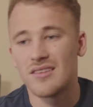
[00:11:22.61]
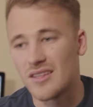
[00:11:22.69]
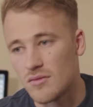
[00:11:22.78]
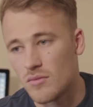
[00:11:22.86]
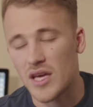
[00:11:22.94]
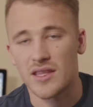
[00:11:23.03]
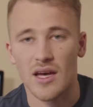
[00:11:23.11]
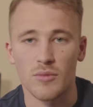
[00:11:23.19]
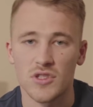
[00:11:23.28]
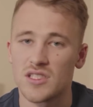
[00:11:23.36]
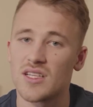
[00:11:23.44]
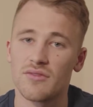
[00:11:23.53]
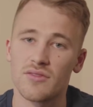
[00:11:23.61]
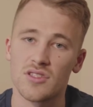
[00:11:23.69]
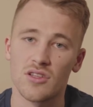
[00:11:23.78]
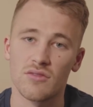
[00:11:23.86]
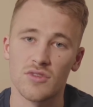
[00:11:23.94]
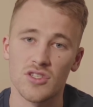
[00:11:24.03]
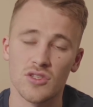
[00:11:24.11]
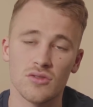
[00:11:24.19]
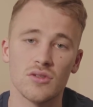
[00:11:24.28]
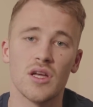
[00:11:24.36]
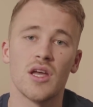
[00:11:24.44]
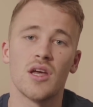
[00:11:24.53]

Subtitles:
didn't make that much difference on the result,